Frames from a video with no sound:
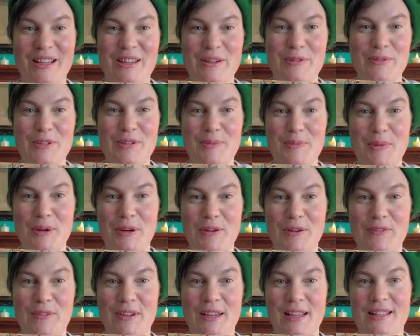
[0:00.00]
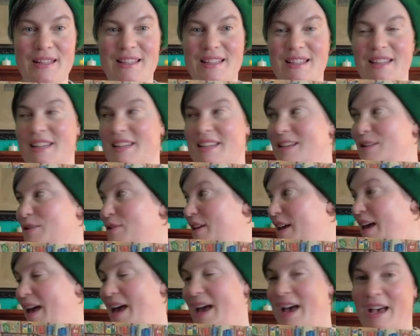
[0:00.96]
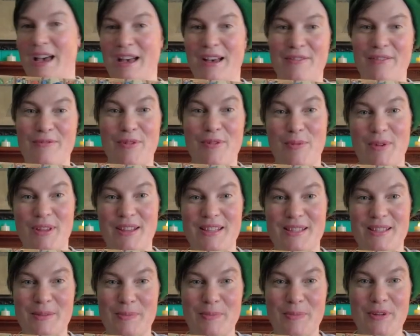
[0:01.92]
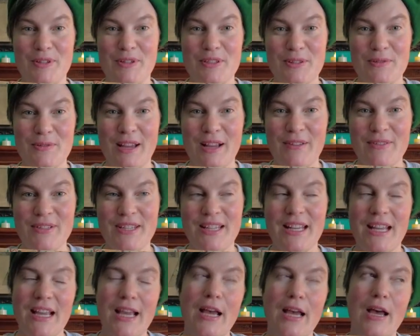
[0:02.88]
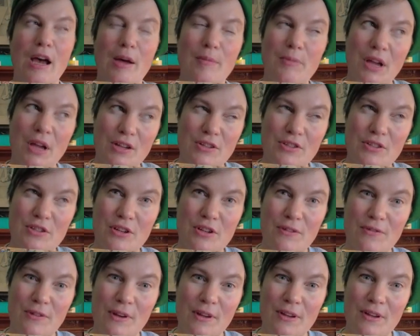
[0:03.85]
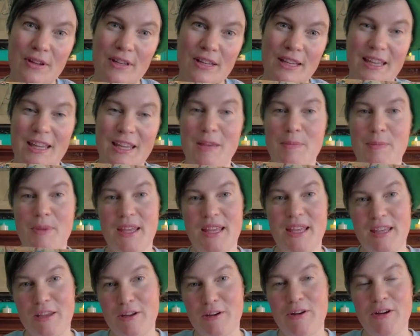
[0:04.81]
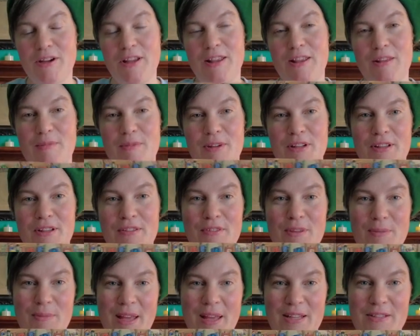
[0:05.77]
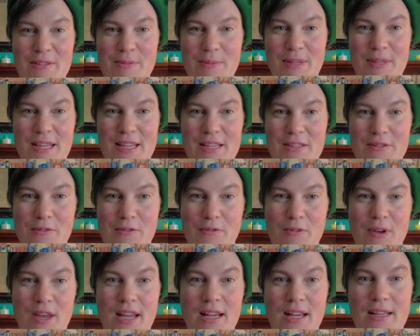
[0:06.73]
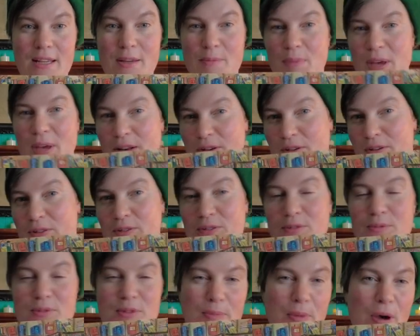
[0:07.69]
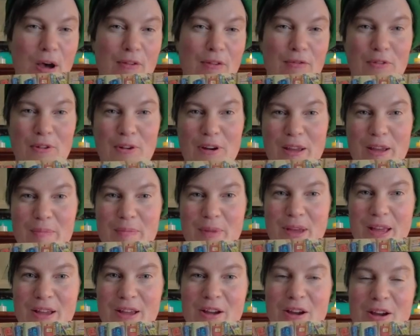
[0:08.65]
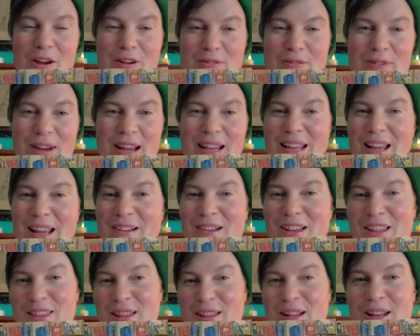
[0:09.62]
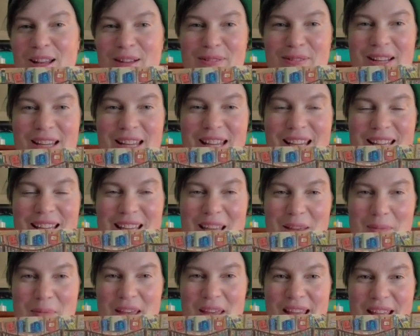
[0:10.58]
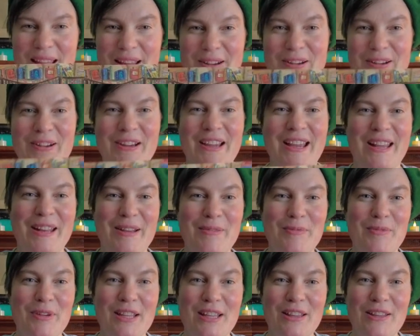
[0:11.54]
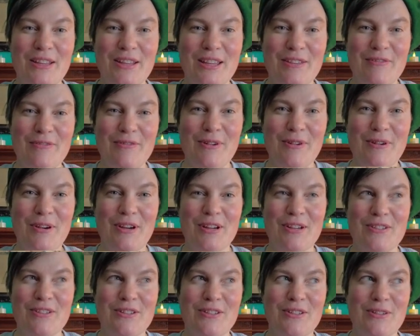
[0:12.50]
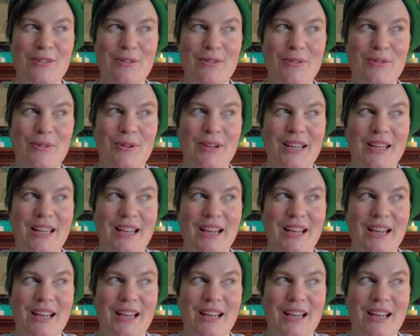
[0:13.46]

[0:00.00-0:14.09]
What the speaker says: it was perfect to have with some books around it. I'm not sure if I'm going to keep it here in the middle of the mantelpiece or find a better spot for it, but right now I thought I would keep it here, and I'm really looking forward to